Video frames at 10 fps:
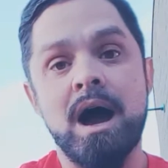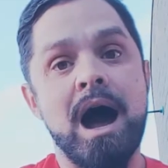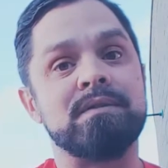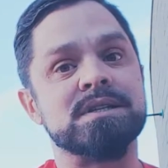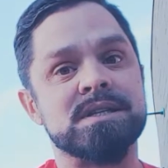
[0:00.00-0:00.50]

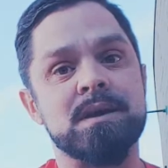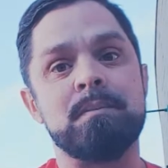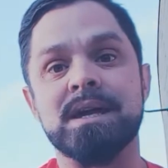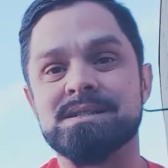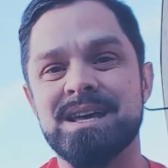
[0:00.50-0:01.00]
Obviously, it
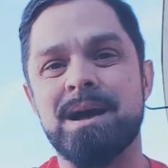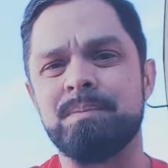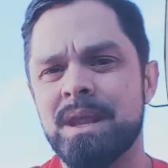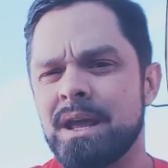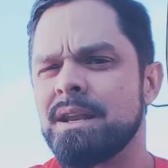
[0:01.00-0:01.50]
makes them
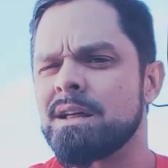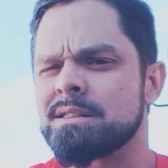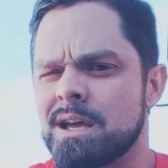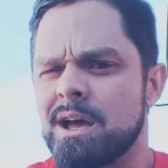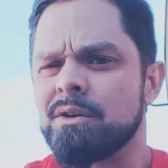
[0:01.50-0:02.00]
not
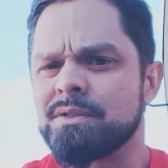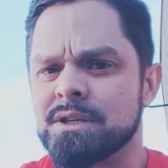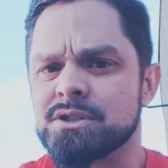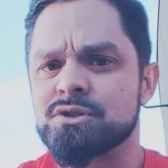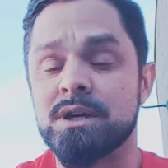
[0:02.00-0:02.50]
the
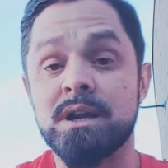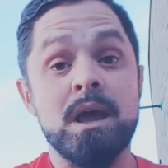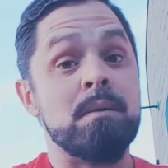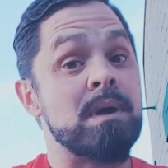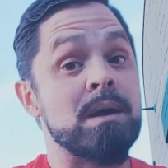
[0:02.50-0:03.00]
healthiest treat.
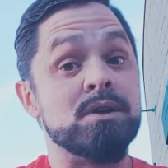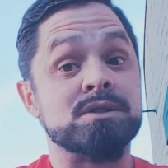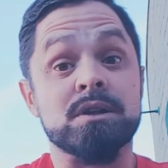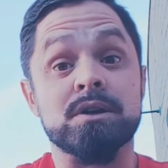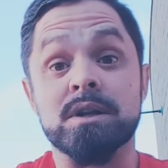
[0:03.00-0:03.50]
Maybe use
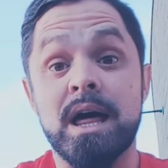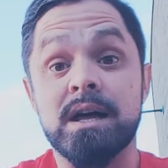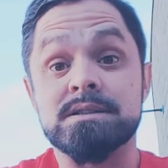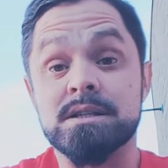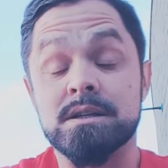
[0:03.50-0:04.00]
a little
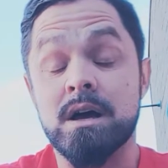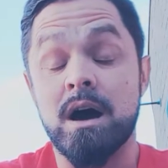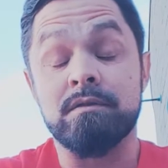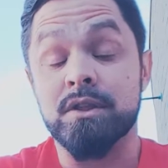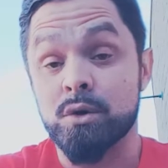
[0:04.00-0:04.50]
less
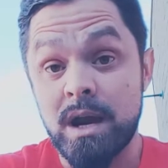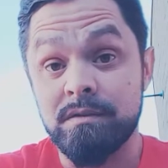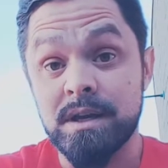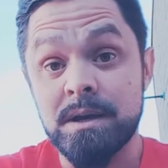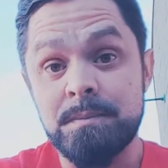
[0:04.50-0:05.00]
of the gravy.